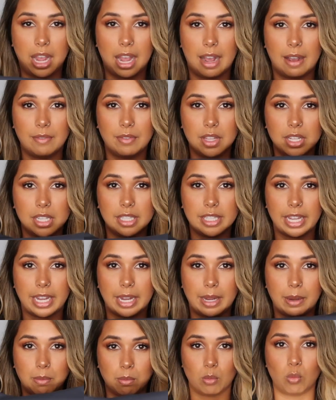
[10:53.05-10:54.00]
Have the
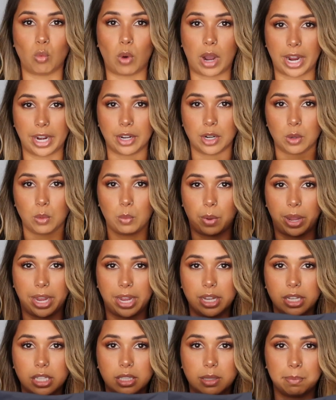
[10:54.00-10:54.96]
same wider
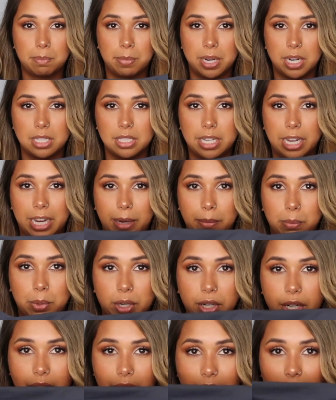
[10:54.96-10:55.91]
waist but a
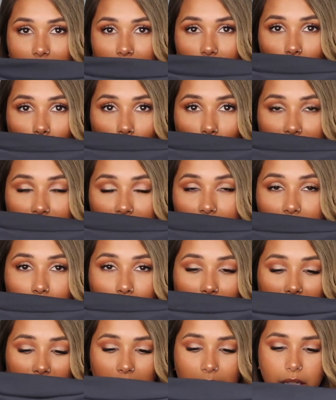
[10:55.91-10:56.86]
tapered in
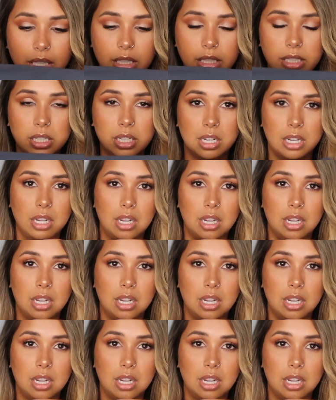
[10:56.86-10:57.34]
waistband.